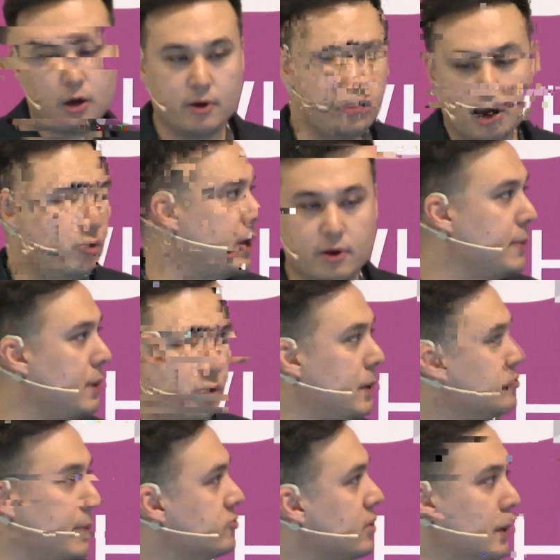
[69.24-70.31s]
very
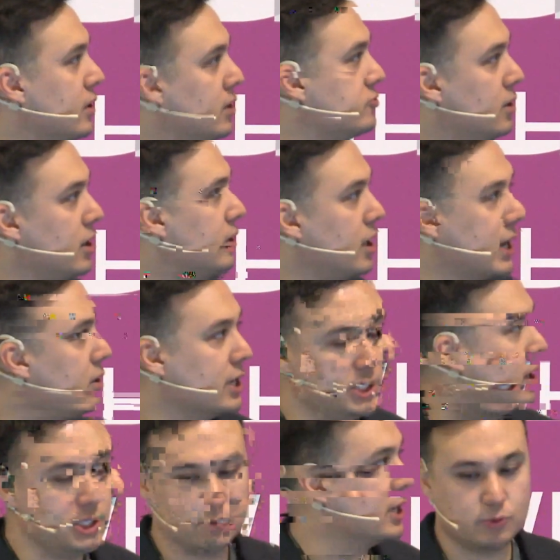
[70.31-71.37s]
basic version for people to
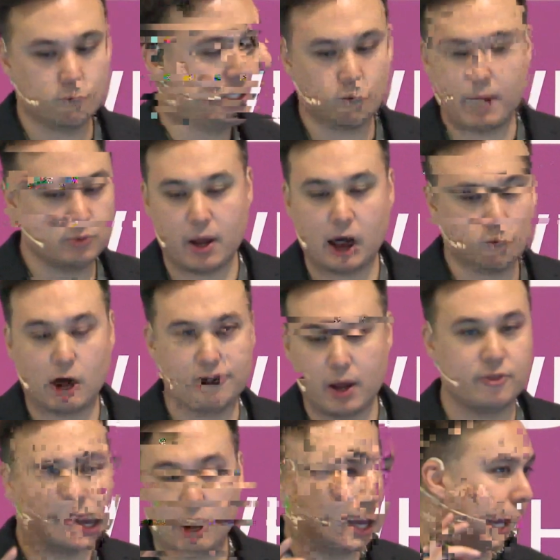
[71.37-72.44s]
play around with.
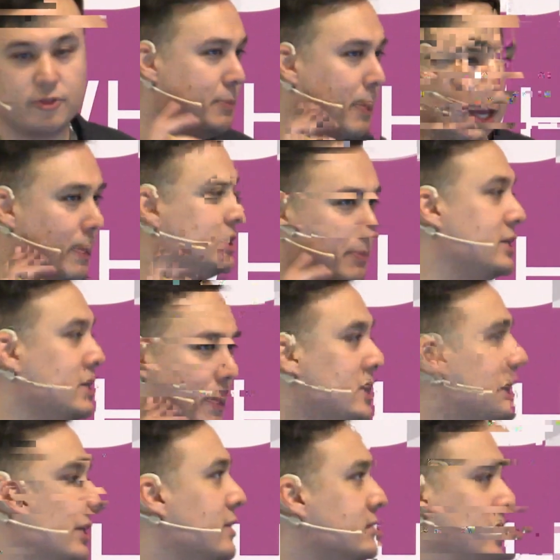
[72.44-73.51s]
And then third
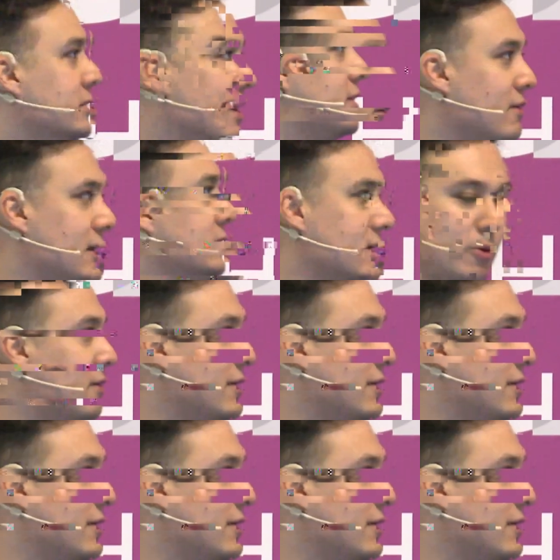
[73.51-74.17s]
step is we're going to run